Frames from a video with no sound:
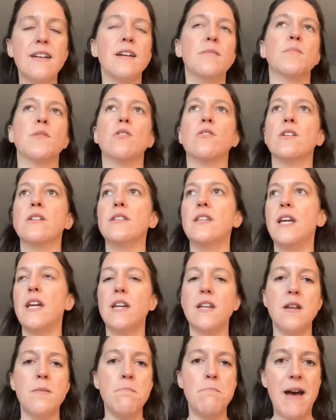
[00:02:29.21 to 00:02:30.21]
I'm currently
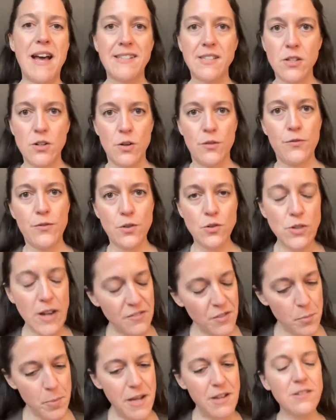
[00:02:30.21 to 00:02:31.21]
an ambassador for
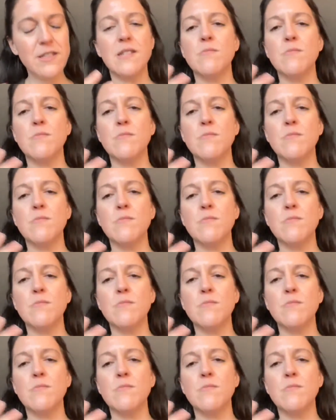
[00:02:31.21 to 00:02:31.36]
Travel Payouts.